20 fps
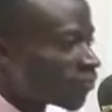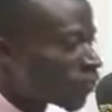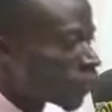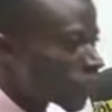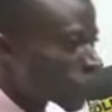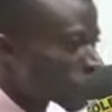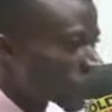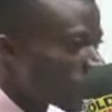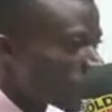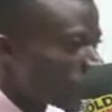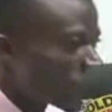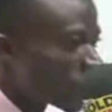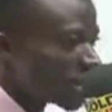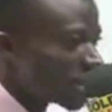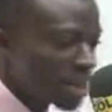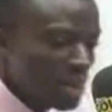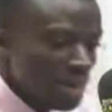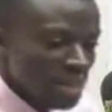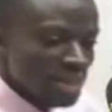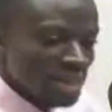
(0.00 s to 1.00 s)
yourself.
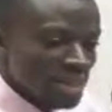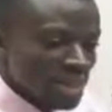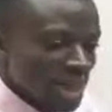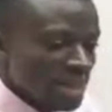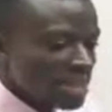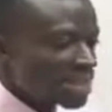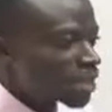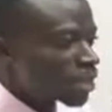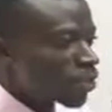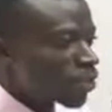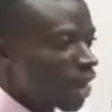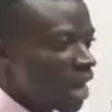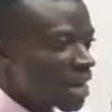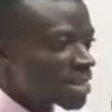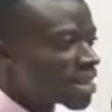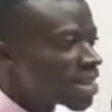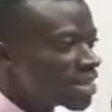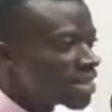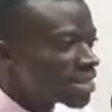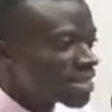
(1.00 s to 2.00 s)
Election, you know, and
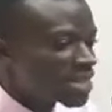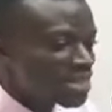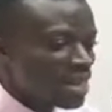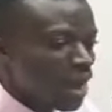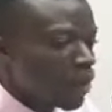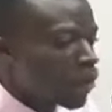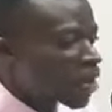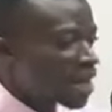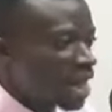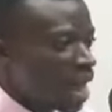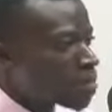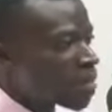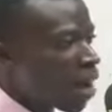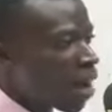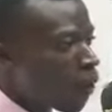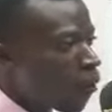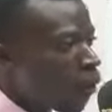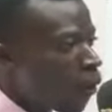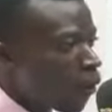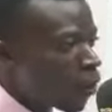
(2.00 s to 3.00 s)
you see
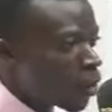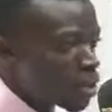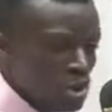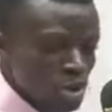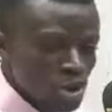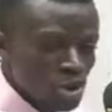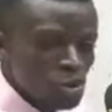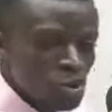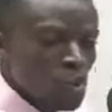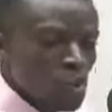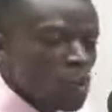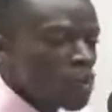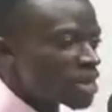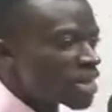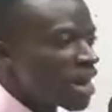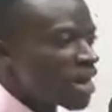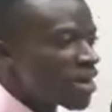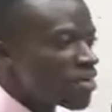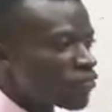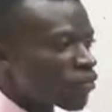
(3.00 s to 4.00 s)
now, oh
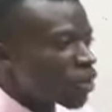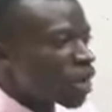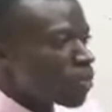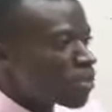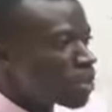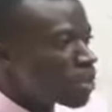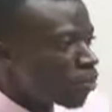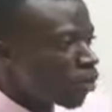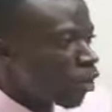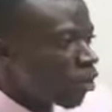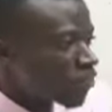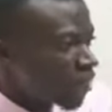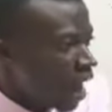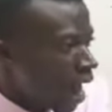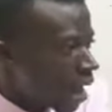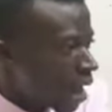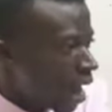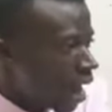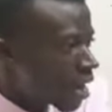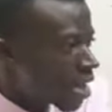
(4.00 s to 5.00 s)
yeah, for the people of
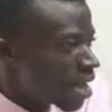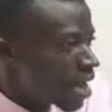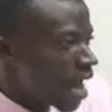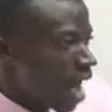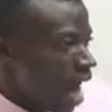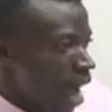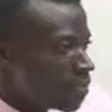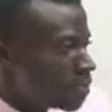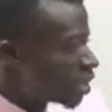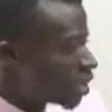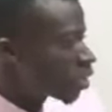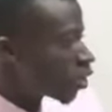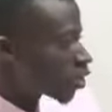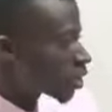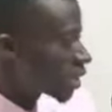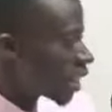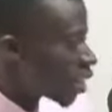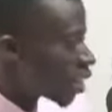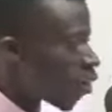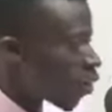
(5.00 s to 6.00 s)
Ghana and major
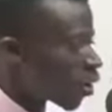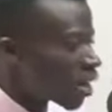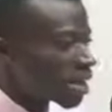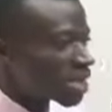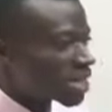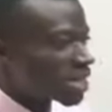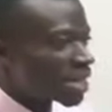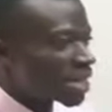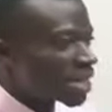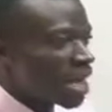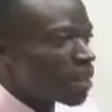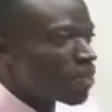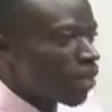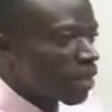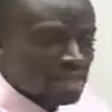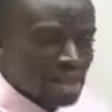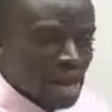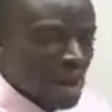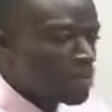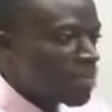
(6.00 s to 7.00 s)
stakeholders in their
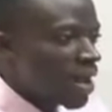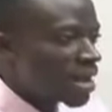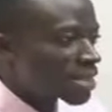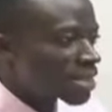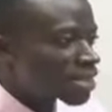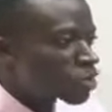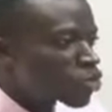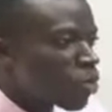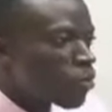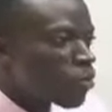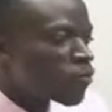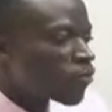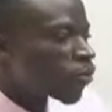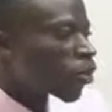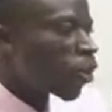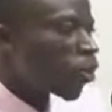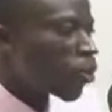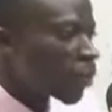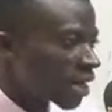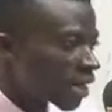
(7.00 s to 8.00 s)
political parties, you know,
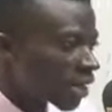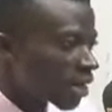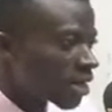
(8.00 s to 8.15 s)
following.